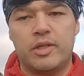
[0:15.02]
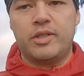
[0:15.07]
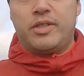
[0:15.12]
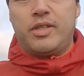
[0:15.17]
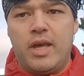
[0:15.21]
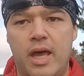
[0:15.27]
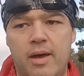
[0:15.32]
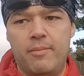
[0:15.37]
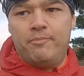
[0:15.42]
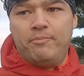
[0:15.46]
But
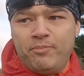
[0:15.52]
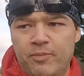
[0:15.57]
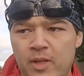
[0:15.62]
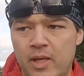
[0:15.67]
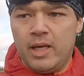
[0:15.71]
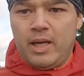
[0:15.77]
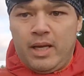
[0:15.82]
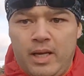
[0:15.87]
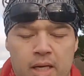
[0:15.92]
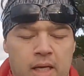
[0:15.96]

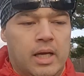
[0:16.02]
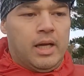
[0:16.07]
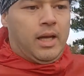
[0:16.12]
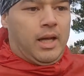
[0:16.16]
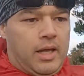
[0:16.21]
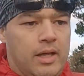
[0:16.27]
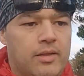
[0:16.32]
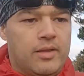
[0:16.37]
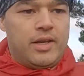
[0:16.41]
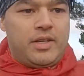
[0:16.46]

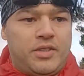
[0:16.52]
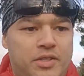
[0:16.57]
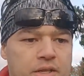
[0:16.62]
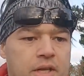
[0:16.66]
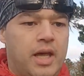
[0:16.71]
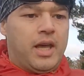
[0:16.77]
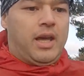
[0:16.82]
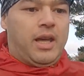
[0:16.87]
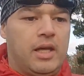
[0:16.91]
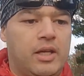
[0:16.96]

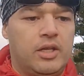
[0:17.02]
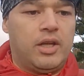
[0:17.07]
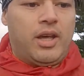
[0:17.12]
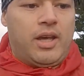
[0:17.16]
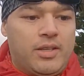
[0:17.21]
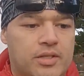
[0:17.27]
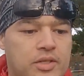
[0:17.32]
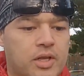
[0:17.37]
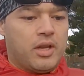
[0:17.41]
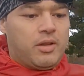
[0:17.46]
this
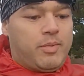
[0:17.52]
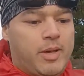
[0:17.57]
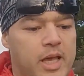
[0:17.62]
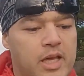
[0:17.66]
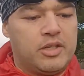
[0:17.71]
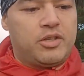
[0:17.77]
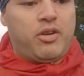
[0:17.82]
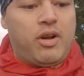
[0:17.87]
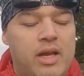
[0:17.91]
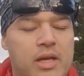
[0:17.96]
is going to
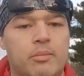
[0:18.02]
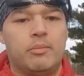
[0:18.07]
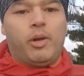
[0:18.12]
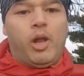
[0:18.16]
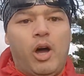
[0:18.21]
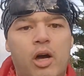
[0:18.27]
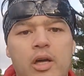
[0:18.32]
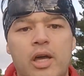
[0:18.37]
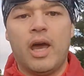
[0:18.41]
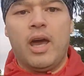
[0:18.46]
be a training
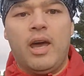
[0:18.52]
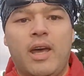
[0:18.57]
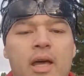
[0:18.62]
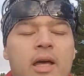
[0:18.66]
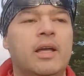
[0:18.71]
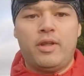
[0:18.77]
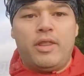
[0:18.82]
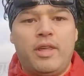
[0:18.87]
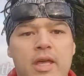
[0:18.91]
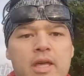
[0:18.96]
block
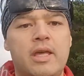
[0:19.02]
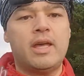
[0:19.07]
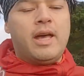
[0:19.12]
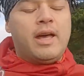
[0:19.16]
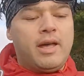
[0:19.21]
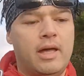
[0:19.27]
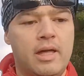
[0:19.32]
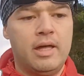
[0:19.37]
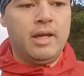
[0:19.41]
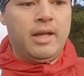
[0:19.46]
for
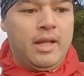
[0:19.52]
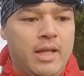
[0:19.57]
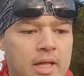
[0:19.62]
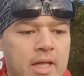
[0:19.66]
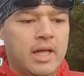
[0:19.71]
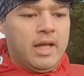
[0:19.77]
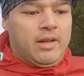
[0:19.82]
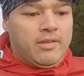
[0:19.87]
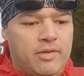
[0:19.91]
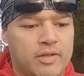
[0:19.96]
the
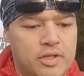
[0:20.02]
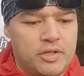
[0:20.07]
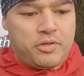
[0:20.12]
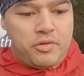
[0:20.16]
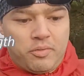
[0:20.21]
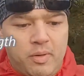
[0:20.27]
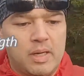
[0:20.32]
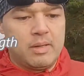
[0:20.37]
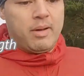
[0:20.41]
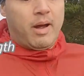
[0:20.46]

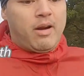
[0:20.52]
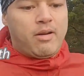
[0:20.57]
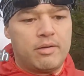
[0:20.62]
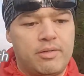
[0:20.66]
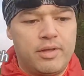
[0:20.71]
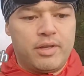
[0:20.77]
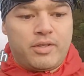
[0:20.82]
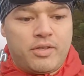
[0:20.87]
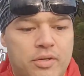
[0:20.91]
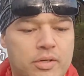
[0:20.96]
spring
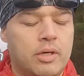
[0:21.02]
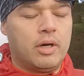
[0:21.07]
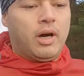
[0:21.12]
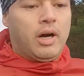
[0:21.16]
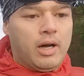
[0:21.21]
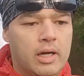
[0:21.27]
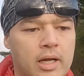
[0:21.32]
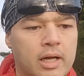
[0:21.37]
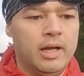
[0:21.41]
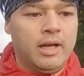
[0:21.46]
marathon.
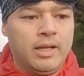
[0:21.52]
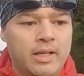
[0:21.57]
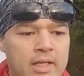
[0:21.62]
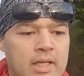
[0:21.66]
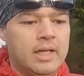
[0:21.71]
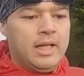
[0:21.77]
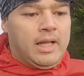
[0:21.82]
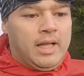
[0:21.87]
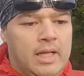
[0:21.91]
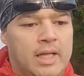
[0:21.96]
So
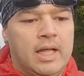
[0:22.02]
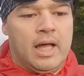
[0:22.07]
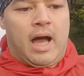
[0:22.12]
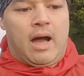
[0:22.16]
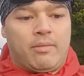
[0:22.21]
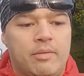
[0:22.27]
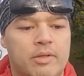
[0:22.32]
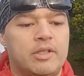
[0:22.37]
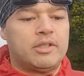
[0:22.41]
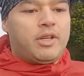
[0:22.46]

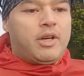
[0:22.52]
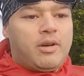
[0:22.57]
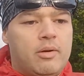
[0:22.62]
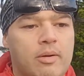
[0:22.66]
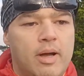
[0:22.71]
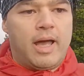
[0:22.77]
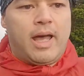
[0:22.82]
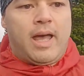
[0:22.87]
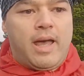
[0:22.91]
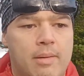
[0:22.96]
I'm going to
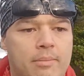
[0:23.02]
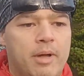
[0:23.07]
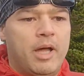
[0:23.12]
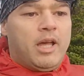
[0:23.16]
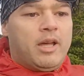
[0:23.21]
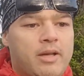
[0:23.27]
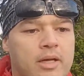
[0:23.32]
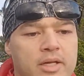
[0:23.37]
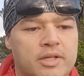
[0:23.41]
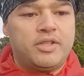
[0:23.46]
do
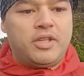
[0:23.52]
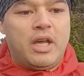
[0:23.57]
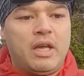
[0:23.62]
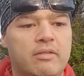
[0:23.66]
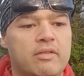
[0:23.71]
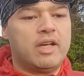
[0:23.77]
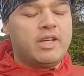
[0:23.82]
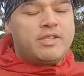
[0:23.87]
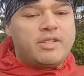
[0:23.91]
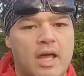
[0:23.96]
a
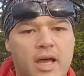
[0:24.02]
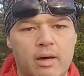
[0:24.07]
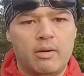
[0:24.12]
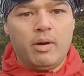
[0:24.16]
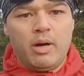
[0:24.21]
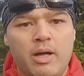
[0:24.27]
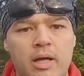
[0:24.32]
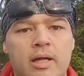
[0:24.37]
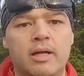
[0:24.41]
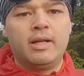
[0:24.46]
series
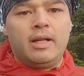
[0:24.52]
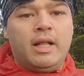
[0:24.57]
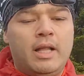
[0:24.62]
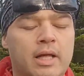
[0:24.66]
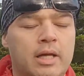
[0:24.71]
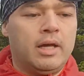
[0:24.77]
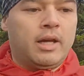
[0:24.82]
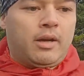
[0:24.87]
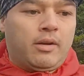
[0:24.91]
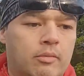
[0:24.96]
now
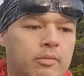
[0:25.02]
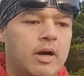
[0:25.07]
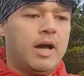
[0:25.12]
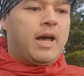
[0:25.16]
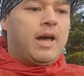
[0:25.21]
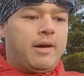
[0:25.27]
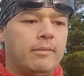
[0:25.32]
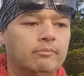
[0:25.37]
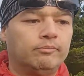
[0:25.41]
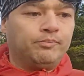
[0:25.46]

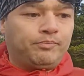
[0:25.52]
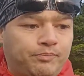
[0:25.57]
where